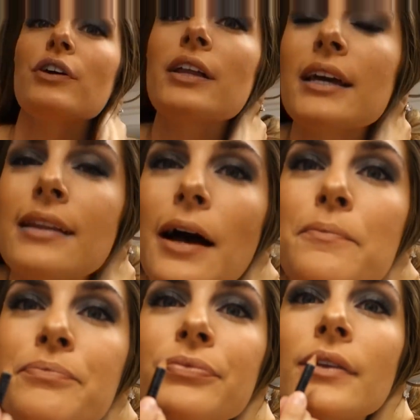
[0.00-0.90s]
I like
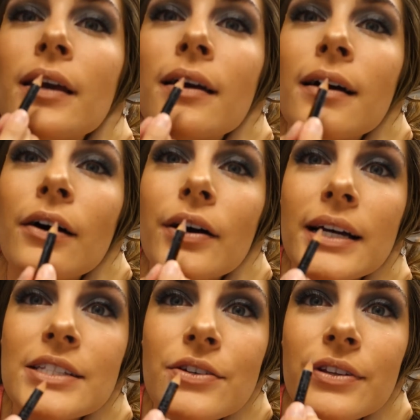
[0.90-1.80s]
that.
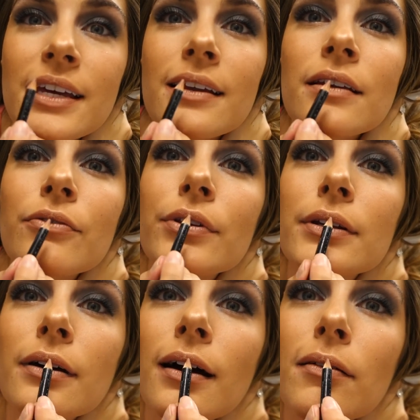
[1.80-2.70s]
Okay, so then for the
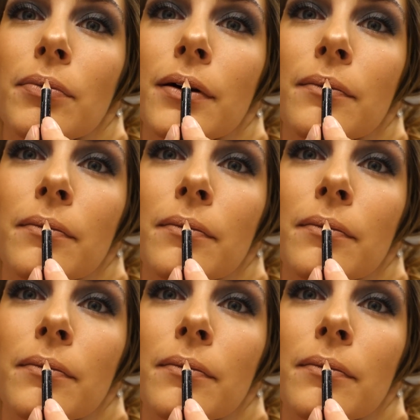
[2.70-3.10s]
top,